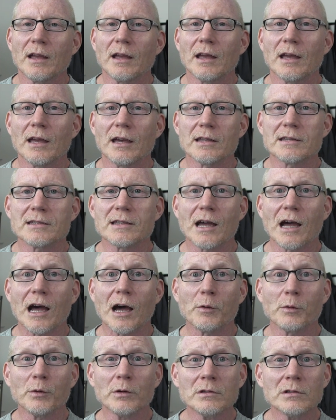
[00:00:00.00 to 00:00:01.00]
And uh,
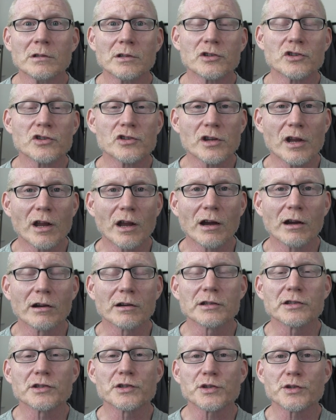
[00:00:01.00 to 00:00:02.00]
I wanted to share
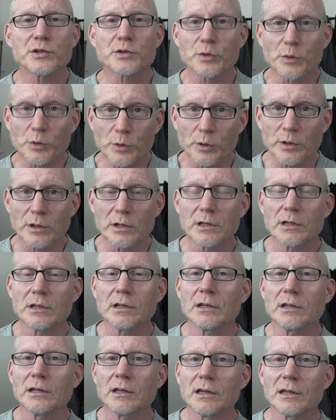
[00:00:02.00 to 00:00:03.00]
a
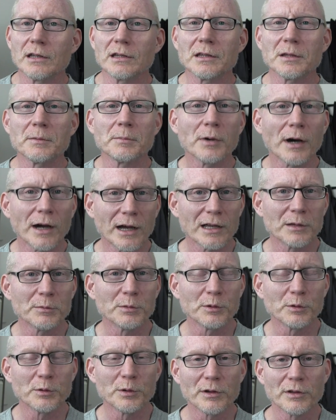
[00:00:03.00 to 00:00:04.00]
story in the
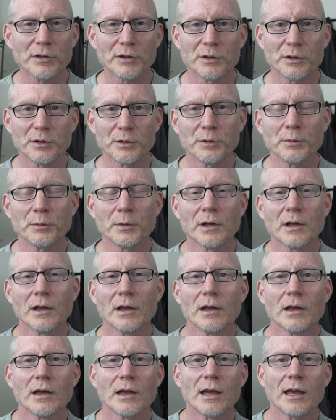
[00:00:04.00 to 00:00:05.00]
Bible with you.
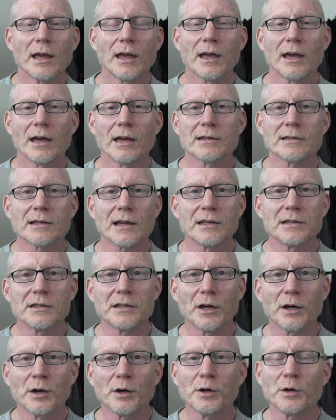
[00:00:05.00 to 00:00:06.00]
And I
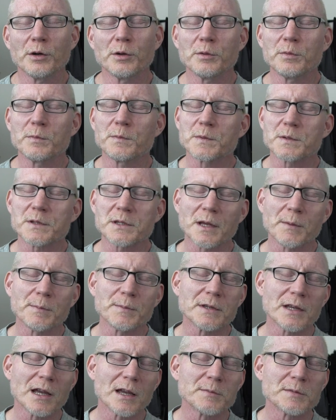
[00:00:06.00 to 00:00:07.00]
know
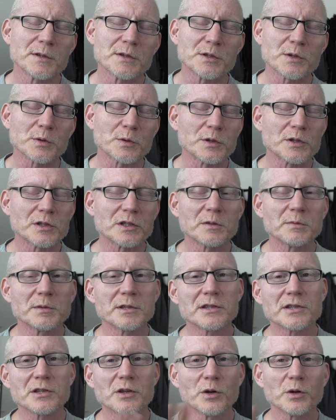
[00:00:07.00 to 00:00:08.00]
sometimes the stories can
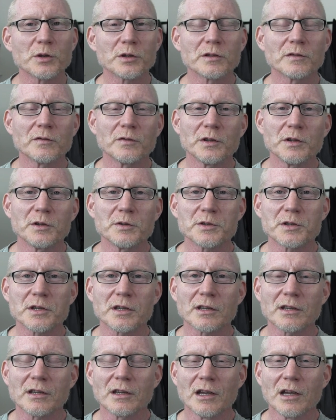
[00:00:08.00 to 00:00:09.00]
be so
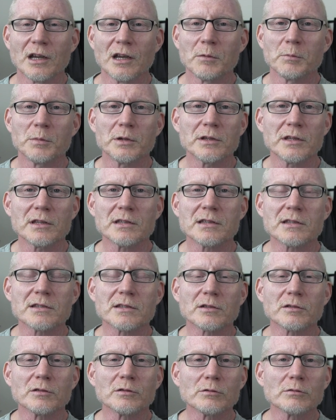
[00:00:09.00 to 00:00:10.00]
confusing, but this is
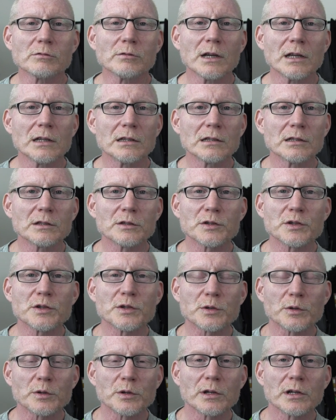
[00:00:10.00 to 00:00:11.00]
a great little
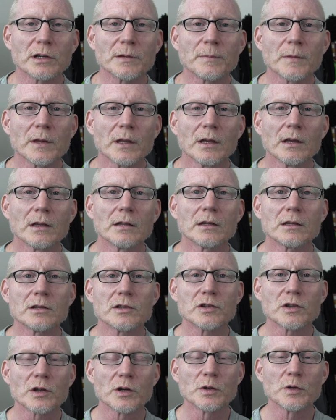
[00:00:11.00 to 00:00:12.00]
story that
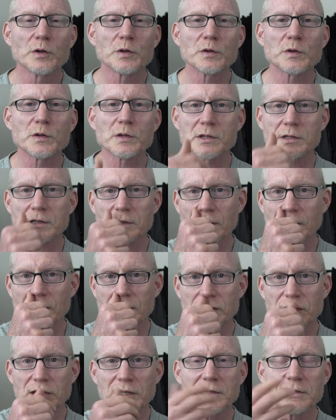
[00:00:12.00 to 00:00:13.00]
shows uh,
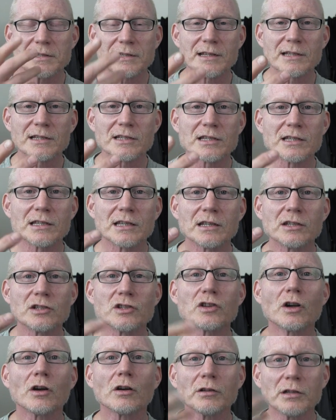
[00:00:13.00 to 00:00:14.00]
Jesus
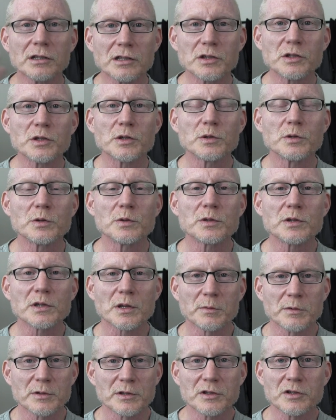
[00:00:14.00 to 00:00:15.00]
talking to
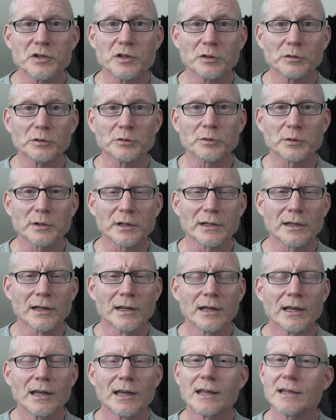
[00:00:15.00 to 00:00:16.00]
some of the children
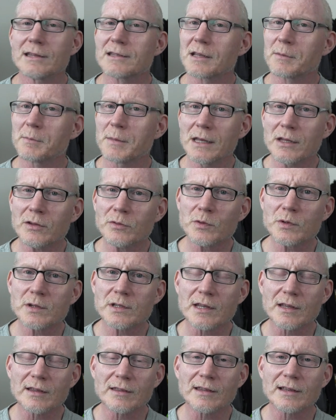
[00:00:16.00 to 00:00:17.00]
and some
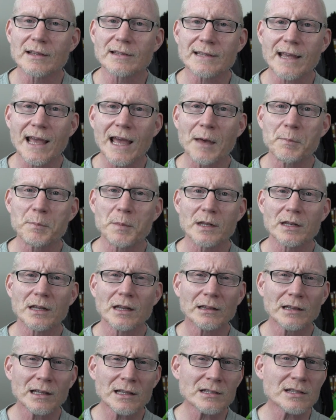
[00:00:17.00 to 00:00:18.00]
interesting things happen
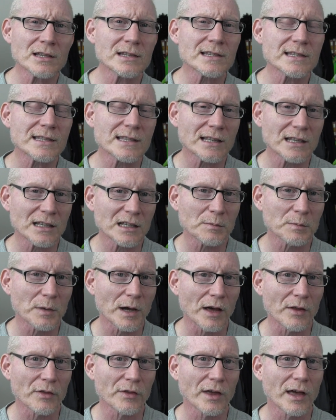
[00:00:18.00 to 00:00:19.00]
and let's just think
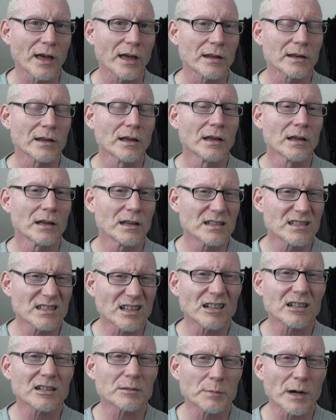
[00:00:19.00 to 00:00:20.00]
about that and
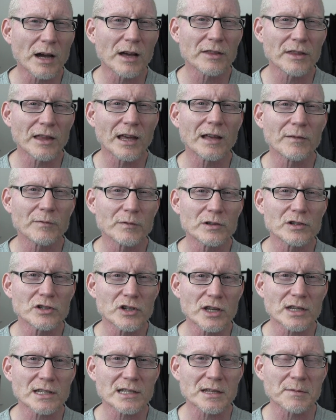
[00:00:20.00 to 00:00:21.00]
talk about that for
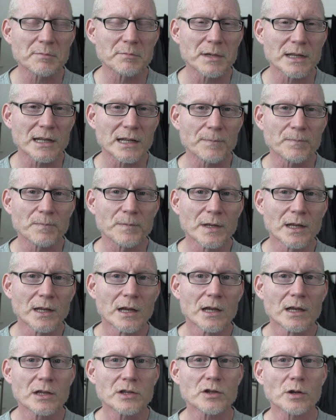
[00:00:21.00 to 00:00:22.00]
just a minute
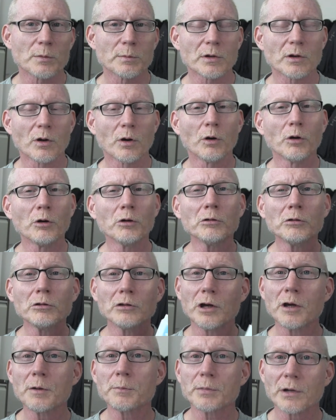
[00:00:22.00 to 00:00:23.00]
so i'm going to hold
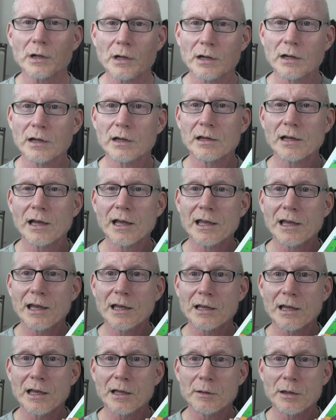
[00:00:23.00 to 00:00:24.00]
up a,
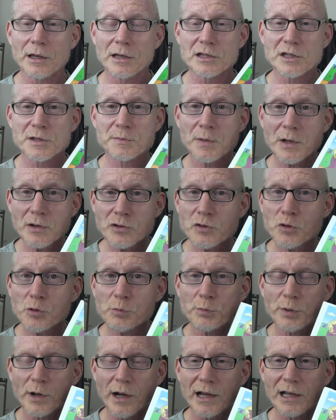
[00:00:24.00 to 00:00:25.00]
a, a, special
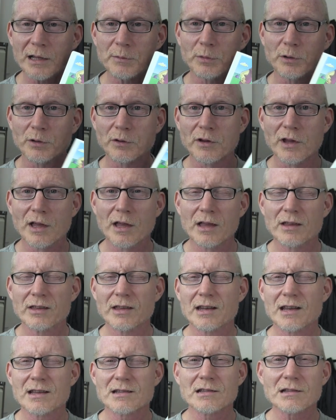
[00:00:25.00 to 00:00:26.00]
bible
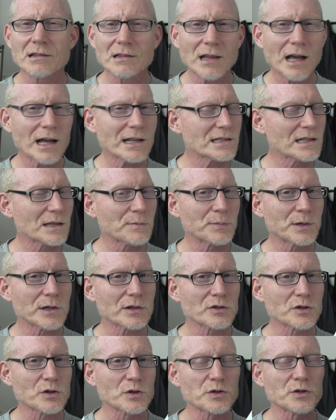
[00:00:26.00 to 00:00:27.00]
that has lots of
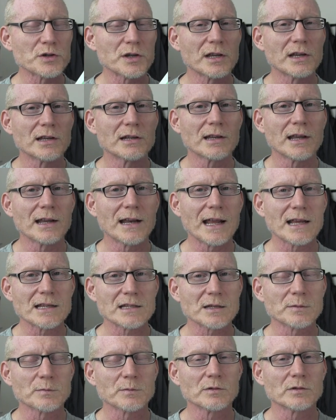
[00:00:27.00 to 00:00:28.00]
pictures in and has
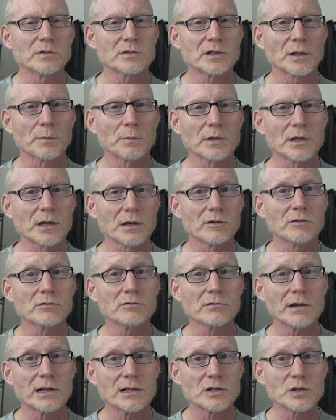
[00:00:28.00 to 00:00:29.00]
some some of the
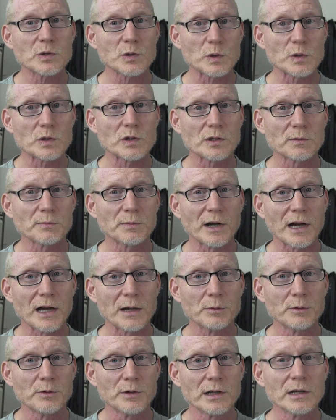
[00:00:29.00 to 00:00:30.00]
great stories of the
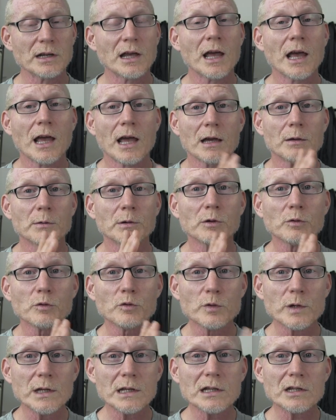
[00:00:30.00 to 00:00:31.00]
bible in i'm going to
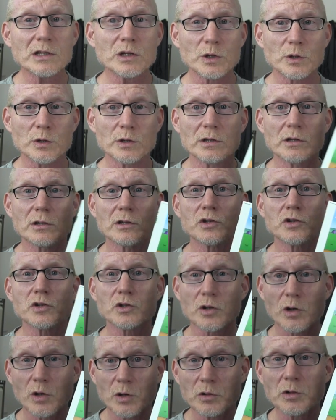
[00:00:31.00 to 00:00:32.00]
read it to you and
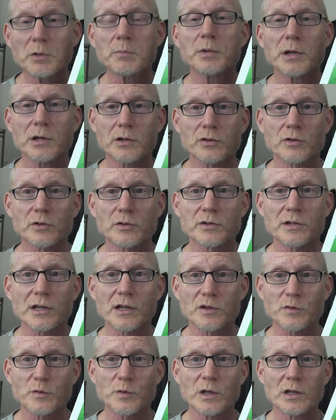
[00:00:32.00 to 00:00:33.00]
show you the pictures
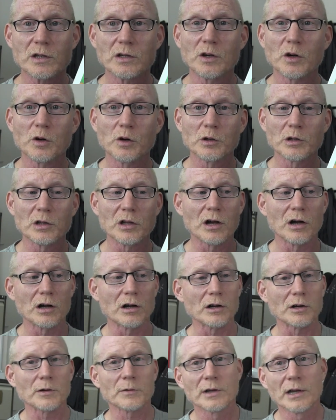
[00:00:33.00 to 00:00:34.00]
as we go
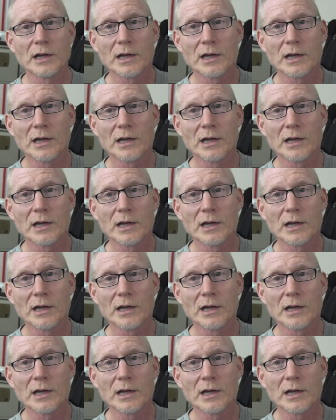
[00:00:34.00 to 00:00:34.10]
along